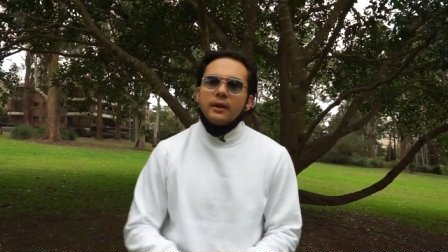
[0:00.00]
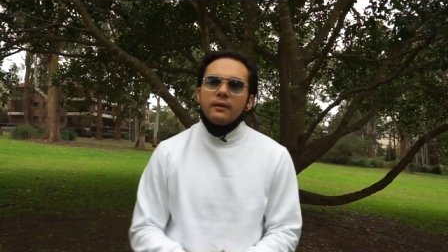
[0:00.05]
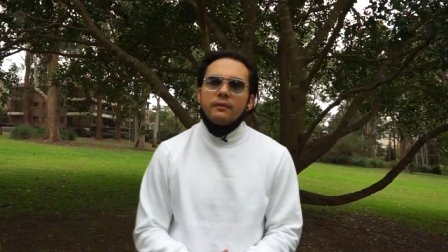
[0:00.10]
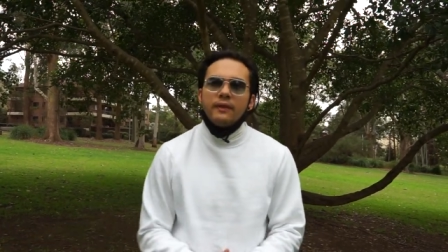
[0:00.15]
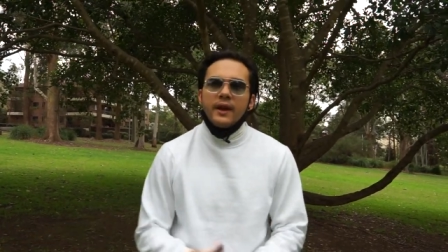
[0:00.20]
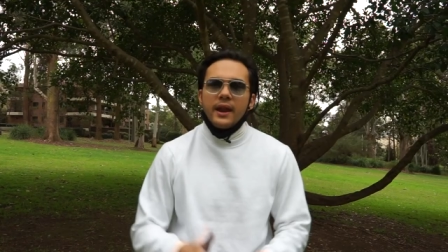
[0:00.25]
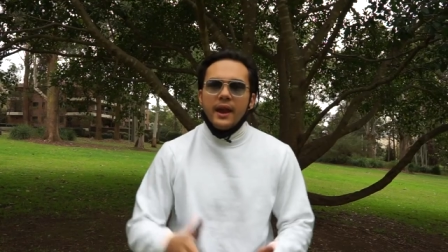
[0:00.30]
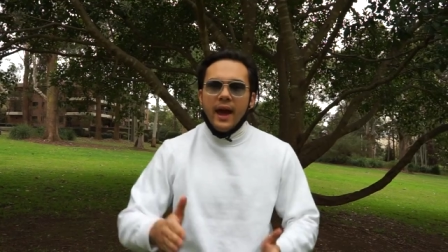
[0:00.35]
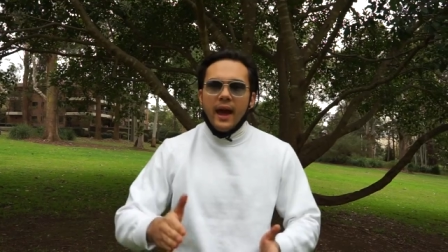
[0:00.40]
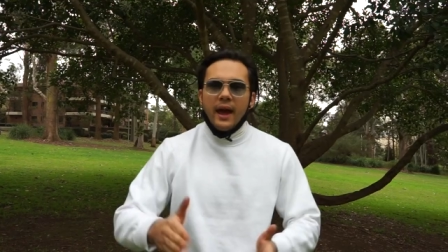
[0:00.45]

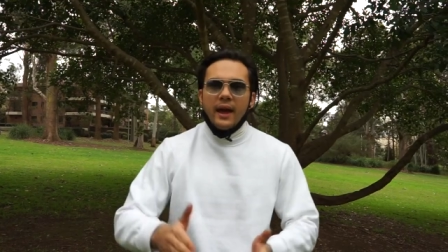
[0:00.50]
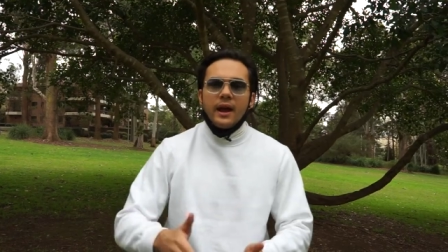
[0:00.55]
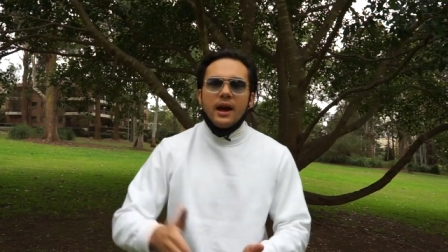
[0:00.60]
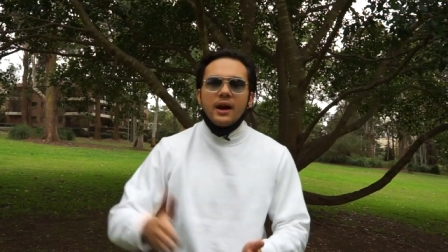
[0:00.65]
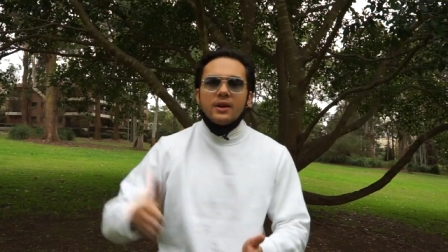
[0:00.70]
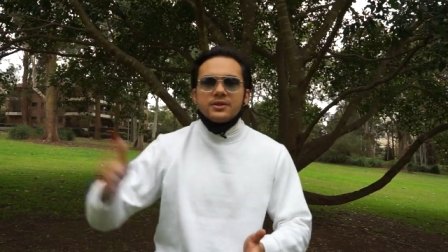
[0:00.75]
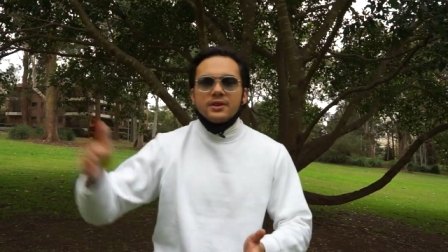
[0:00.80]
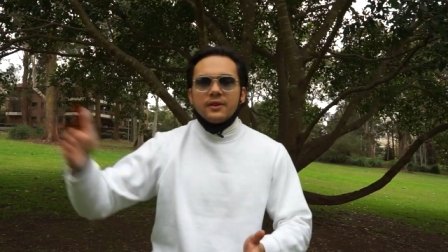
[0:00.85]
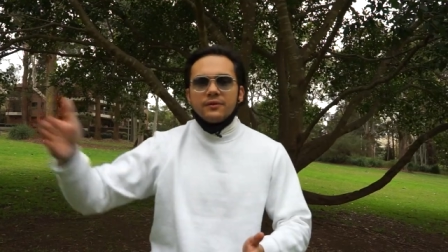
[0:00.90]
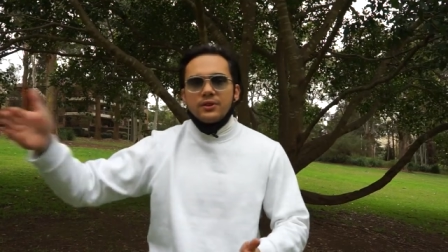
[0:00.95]
Then eight
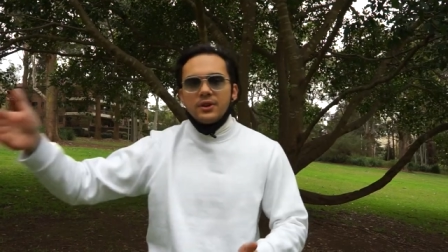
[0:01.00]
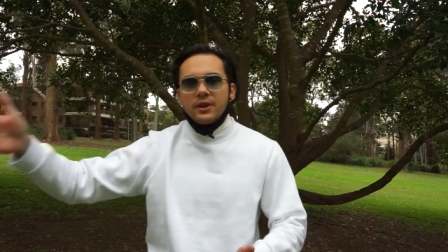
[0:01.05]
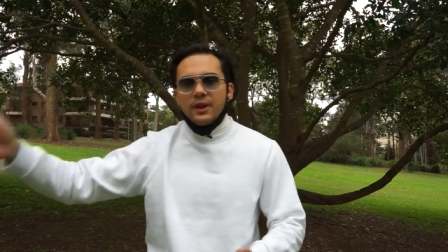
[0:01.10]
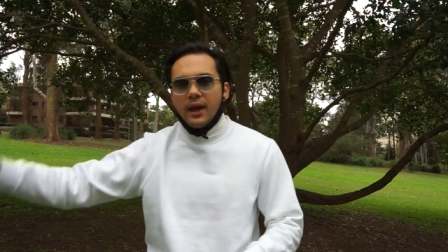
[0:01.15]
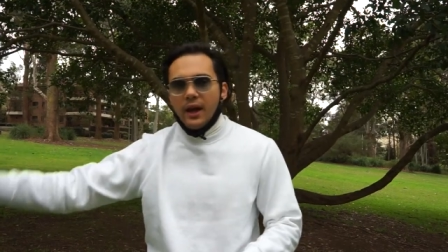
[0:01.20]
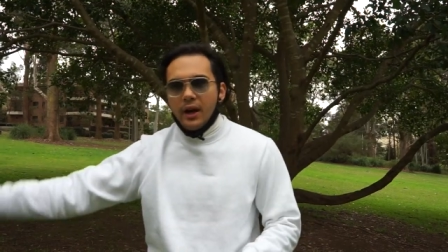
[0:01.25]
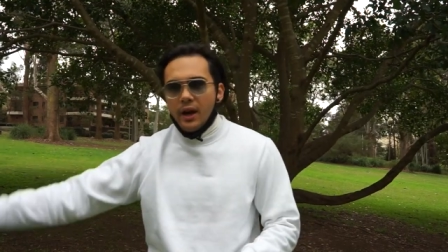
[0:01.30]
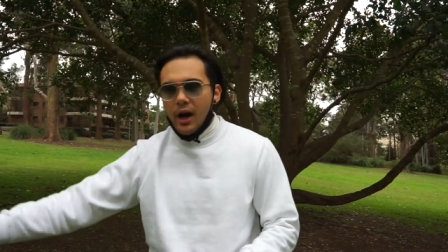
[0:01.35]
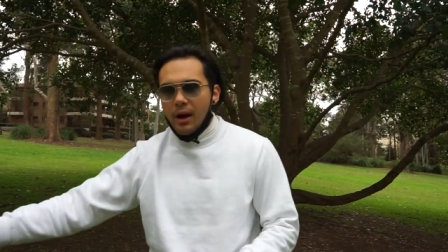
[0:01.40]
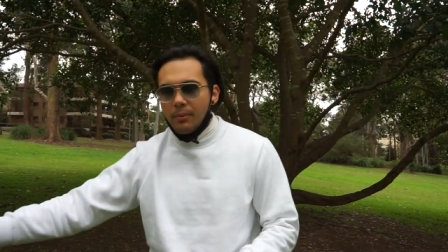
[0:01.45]
hours after you
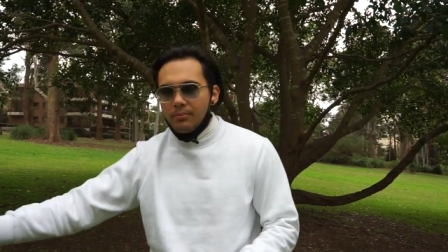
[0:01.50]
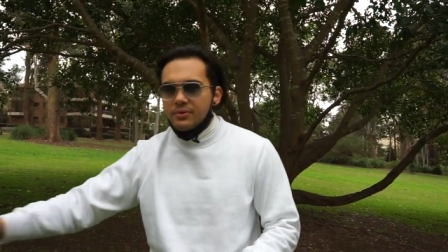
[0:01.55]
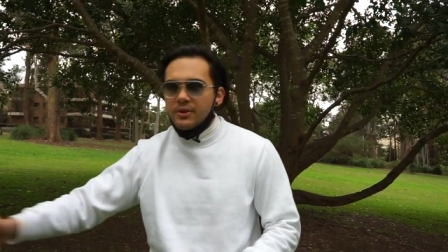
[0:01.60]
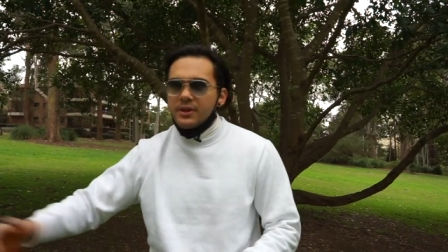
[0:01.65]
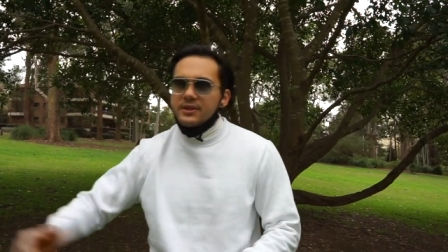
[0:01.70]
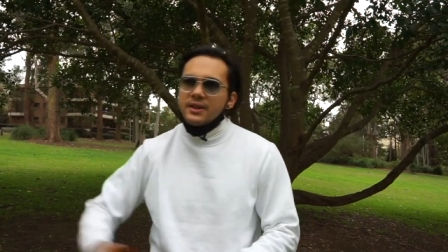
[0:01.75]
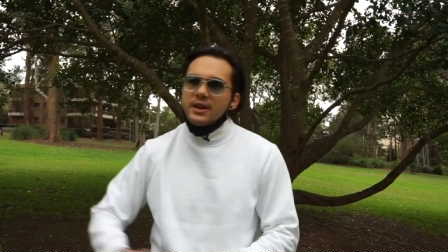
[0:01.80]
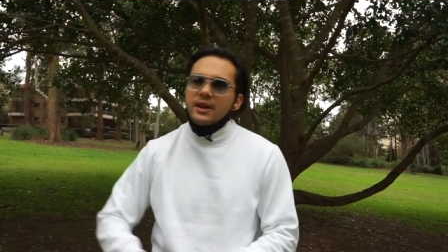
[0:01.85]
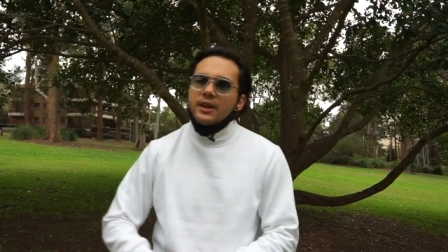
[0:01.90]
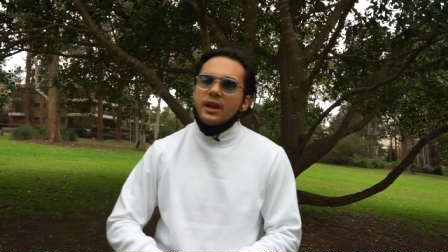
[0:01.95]
get up,
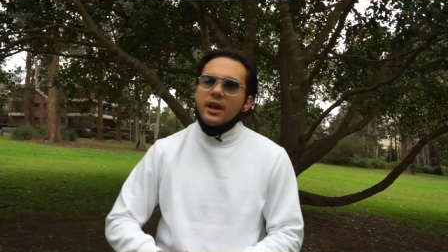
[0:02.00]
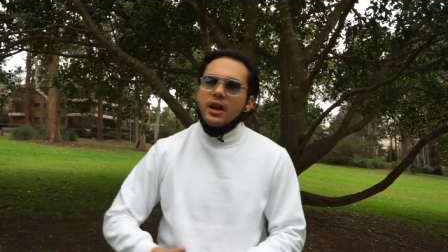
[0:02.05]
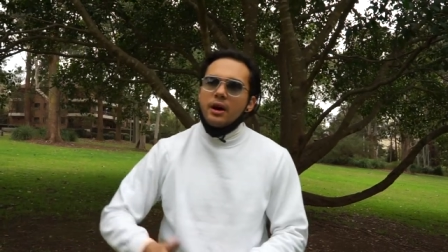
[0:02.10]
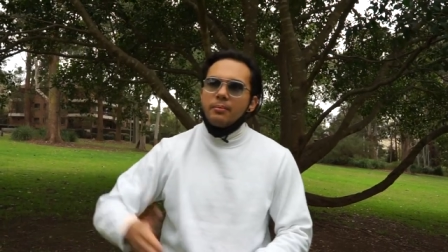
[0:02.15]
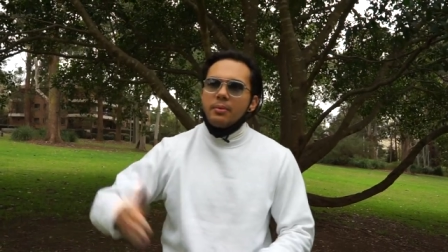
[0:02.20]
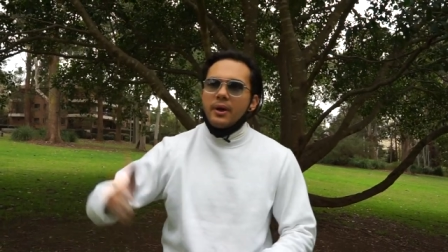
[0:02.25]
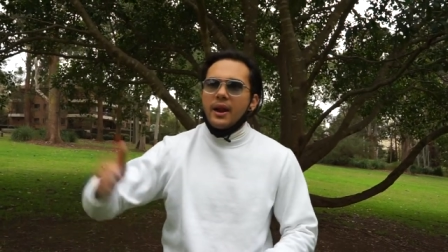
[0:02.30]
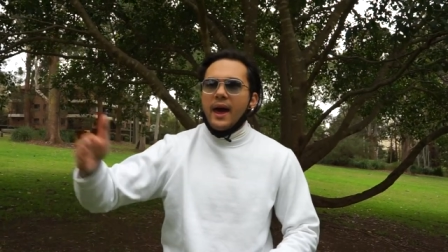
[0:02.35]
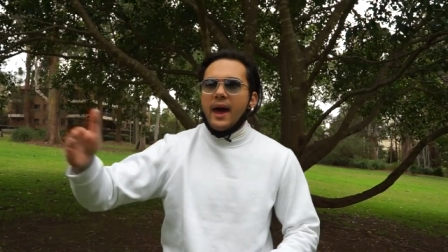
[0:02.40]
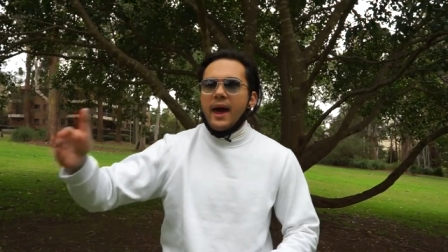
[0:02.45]
let's say you get
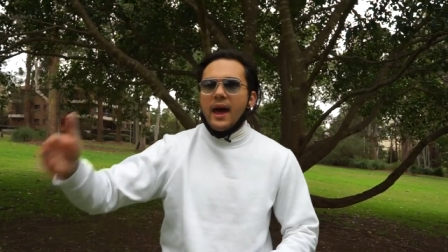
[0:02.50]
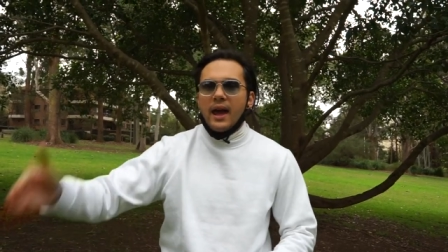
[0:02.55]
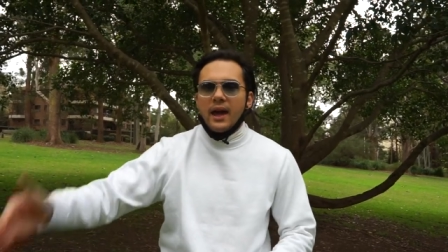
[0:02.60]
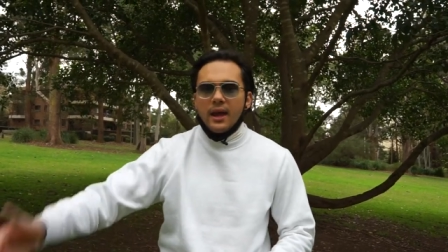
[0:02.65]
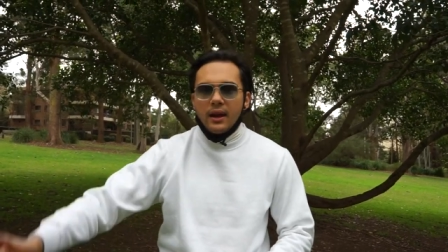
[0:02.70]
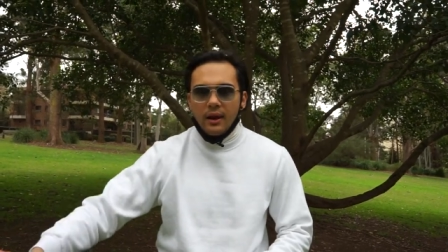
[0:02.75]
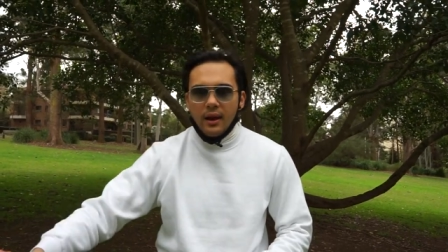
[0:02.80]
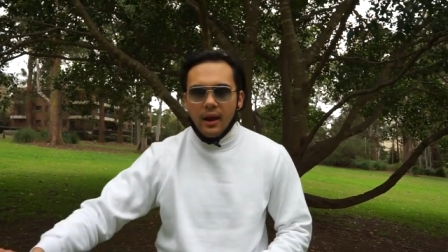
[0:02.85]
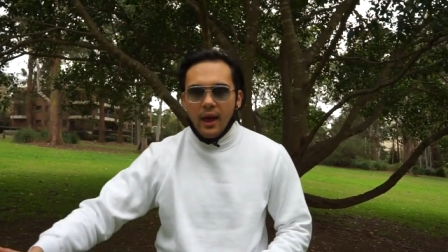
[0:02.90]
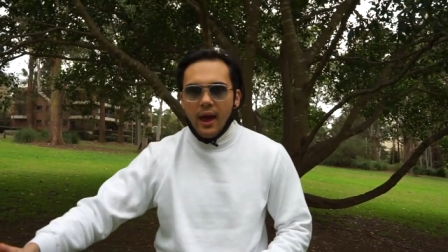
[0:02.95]
up at
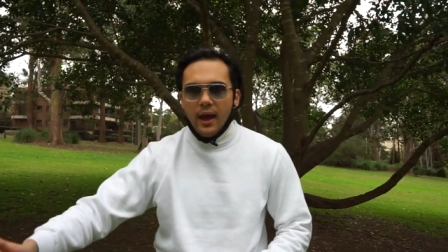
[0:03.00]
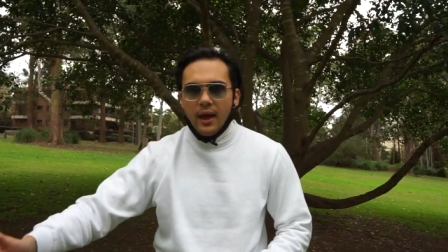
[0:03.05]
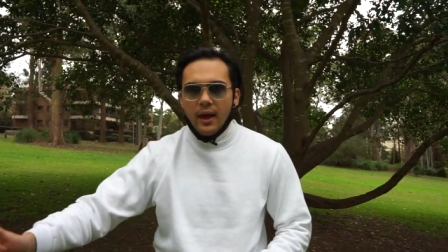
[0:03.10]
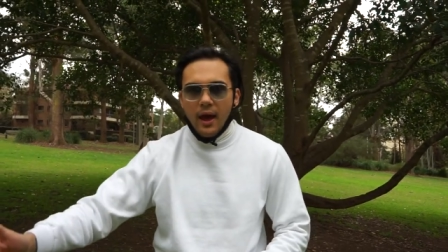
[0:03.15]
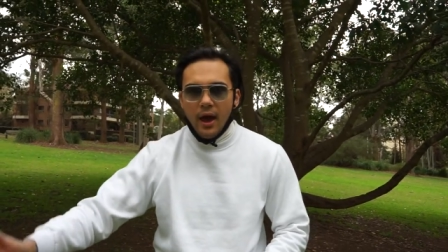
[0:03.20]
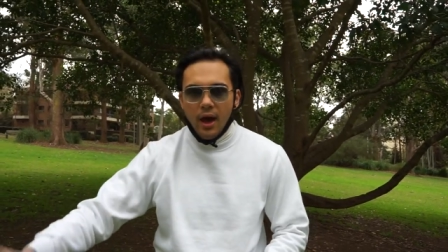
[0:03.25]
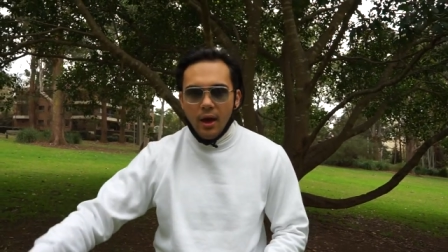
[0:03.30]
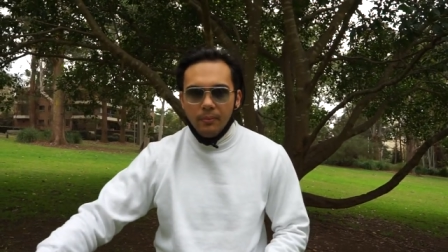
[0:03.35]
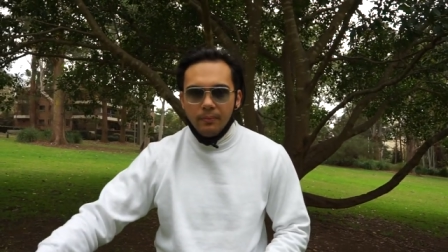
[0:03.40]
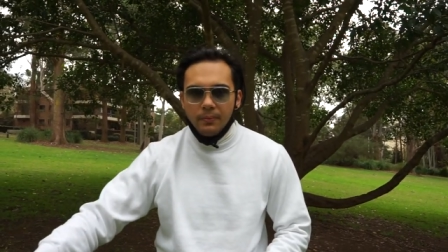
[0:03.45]
eight a
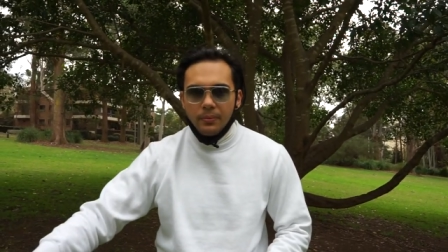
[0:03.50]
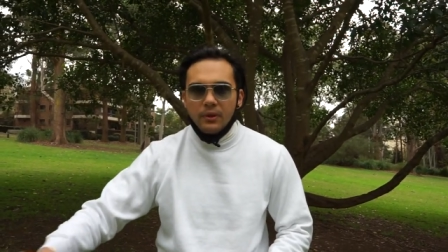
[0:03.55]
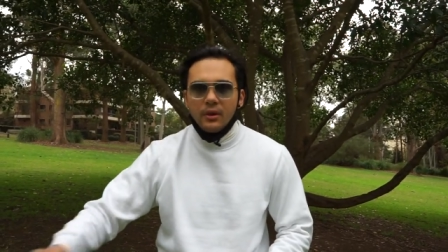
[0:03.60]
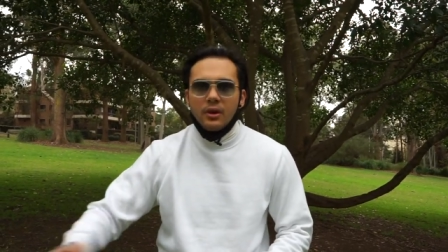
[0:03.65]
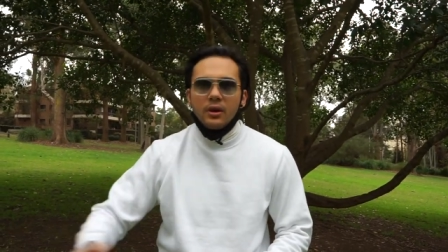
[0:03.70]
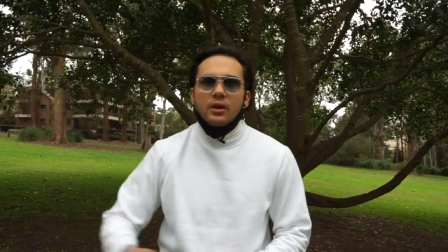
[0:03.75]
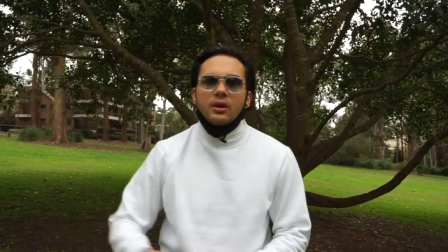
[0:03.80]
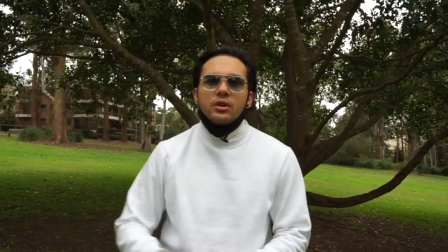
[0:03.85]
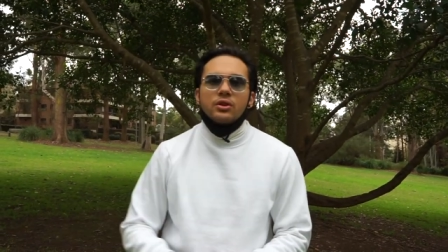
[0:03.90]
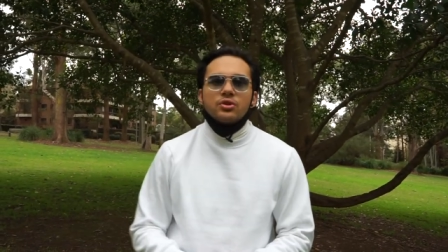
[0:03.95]

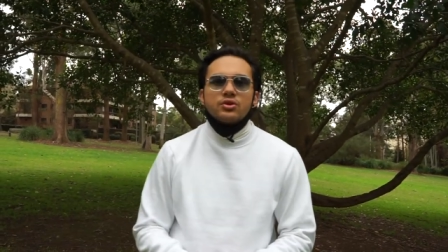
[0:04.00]
m,